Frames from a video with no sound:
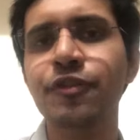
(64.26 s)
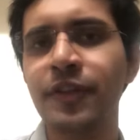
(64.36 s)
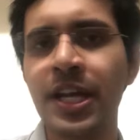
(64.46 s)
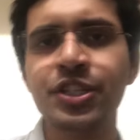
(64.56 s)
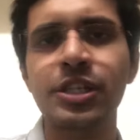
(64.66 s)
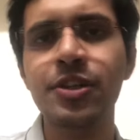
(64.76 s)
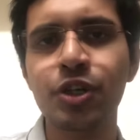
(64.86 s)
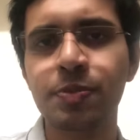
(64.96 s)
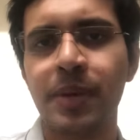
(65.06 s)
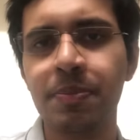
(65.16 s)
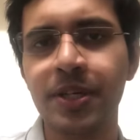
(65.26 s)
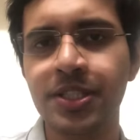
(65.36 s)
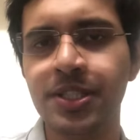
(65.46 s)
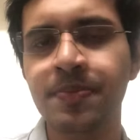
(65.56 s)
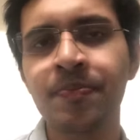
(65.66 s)
of financial newspapers
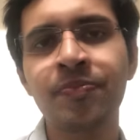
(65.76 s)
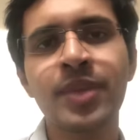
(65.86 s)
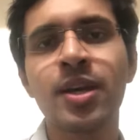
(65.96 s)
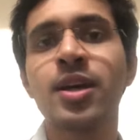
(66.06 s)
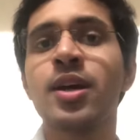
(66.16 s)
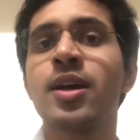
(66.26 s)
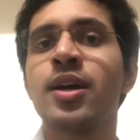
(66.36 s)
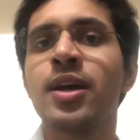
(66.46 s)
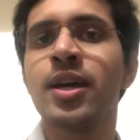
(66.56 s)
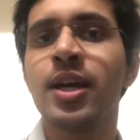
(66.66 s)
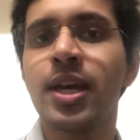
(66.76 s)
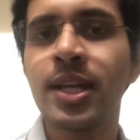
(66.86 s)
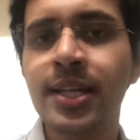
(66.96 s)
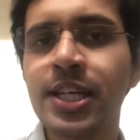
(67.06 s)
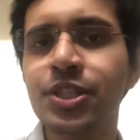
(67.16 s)
in
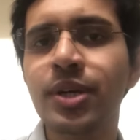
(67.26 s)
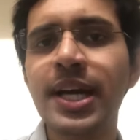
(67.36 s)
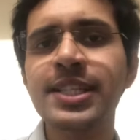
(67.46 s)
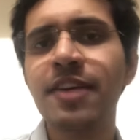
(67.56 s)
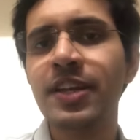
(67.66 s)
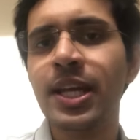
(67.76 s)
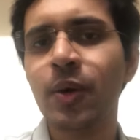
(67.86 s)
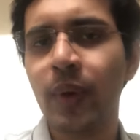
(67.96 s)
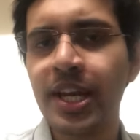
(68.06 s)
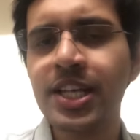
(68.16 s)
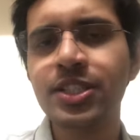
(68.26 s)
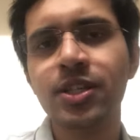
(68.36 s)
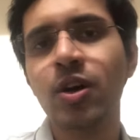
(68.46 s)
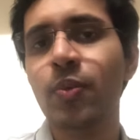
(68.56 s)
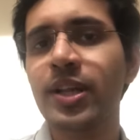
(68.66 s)
case you guys have any queries
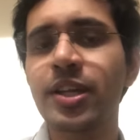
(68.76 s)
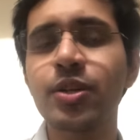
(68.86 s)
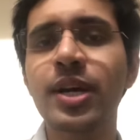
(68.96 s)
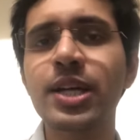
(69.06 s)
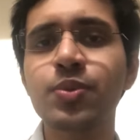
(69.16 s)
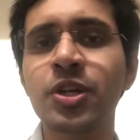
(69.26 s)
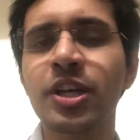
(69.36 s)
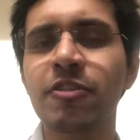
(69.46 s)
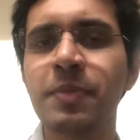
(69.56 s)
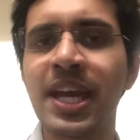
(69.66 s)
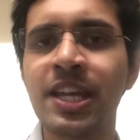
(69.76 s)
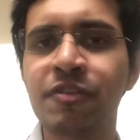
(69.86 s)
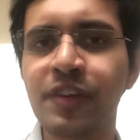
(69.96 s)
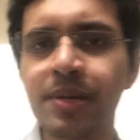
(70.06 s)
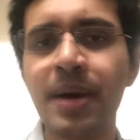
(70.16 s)
or whether you guys want to give me any
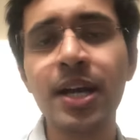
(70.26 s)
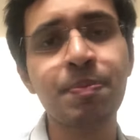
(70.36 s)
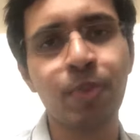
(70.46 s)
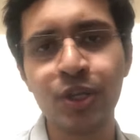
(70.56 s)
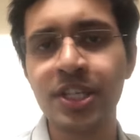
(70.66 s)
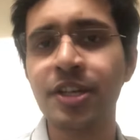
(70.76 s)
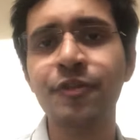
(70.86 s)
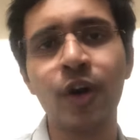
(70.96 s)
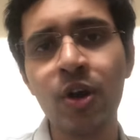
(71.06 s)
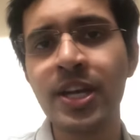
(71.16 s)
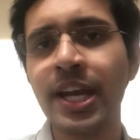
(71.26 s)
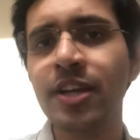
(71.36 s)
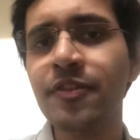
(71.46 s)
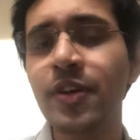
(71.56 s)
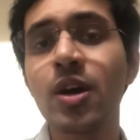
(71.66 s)
feedback positive or
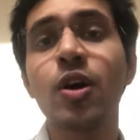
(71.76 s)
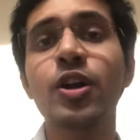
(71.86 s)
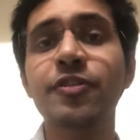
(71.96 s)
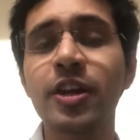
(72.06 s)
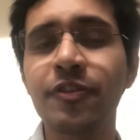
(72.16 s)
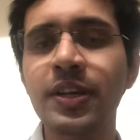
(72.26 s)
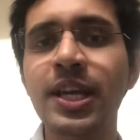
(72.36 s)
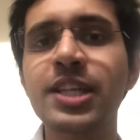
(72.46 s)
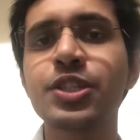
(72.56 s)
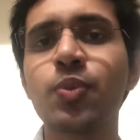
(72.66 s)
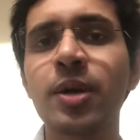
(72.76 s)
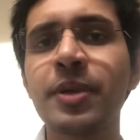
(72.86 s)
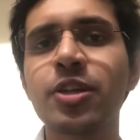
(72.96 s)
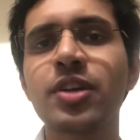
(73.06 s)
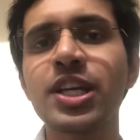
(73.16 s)
negative or if, if in case you want me
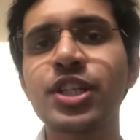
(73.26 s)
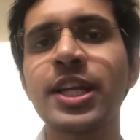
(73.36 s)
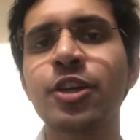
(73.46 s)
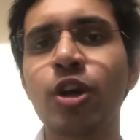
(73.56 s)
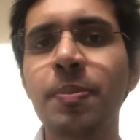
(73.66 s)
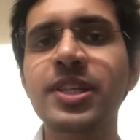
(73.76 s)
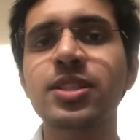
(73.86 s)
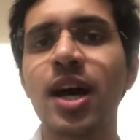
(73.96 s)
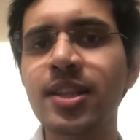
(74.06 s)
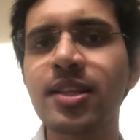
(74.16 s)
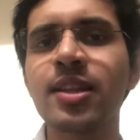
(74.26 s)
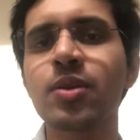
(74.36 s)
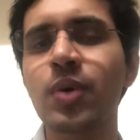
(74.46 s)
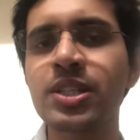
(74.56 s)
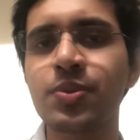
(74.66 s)
to teach any topics other than the
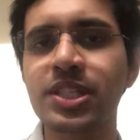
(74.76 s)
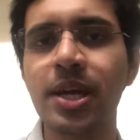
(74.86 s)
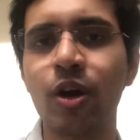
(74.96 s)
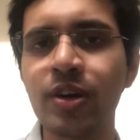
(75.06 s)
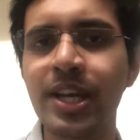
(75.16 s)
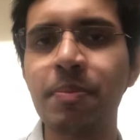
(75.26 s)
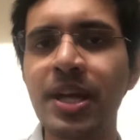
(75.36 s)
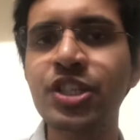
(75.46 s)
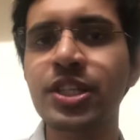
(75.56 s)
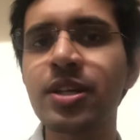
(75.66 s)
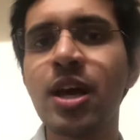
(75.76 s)
ones which I already mentioned